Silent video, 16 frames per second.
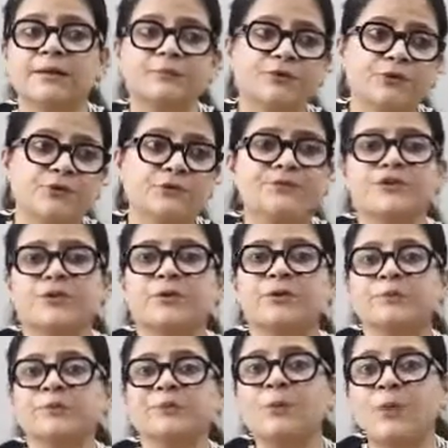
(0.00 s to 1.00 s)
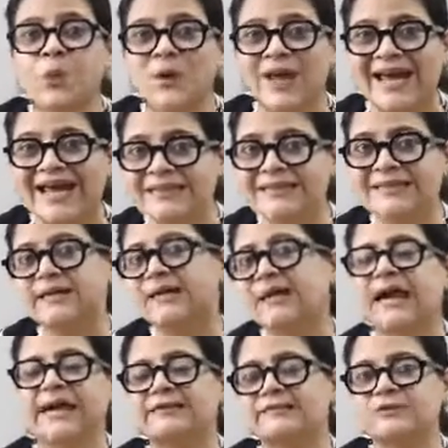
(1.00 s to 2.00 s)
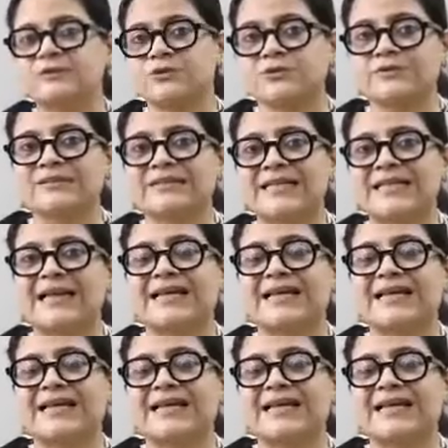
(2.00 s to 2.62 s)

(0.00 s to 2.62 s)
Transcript: which are going to be more healthier, as it's always said,